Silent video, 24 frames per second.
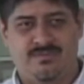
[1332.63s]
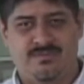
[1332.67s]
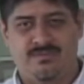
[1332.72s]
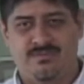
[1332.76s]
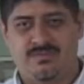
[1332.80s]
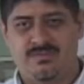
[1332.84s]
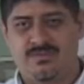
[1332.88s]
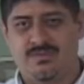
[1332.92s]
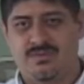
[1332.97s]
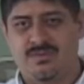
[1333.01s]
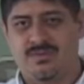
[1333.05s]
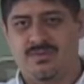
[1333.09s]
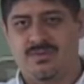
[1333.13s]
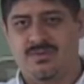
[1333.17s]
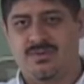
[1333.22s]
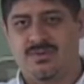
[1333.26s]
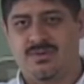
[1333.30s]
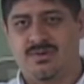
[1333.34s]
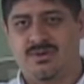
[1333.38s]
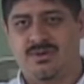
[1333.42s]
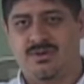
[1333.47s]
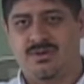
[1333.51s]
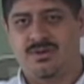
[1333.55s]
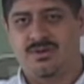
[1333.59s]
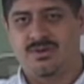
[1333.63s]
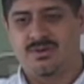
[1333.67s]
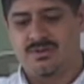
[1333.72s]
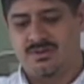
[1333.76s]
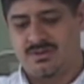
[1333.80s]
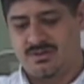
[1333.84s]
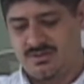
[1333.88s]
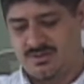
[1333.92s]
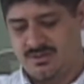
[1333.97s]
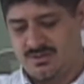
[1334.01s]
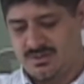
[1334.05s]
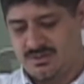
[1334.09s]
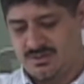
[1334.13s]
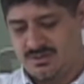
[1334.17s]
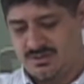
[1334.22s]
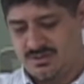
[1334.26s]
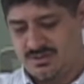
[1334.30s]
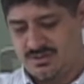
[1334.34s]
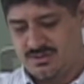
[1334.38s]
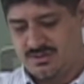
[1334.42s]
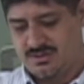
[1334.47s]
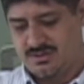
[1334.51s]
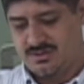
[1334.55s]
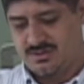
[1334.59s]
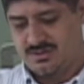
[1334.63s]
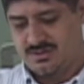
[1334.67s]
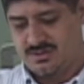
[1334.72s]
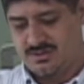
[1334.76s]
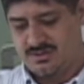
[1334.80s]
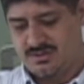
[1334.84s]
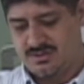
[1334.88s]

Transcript: (silence)